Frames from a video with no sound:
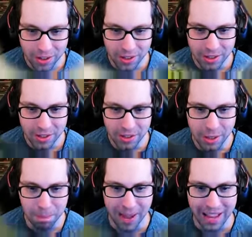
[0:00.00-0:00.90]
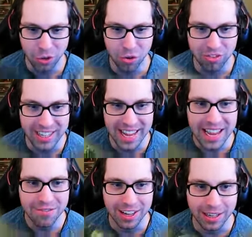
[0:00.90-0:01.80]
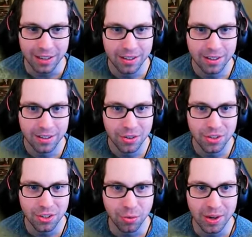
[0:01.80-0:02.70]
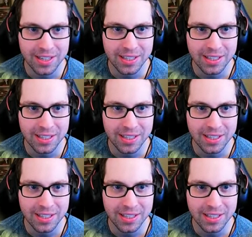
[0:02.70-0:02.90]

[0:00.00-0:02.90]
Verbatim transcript: okay, the Battle of Yavin. There's the great